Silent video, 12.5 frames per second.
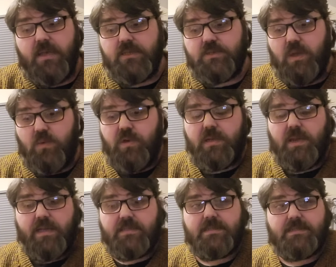So I would
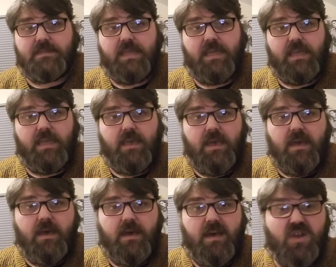like to see
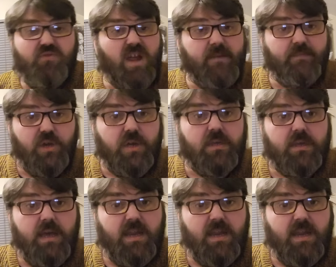a crime nook.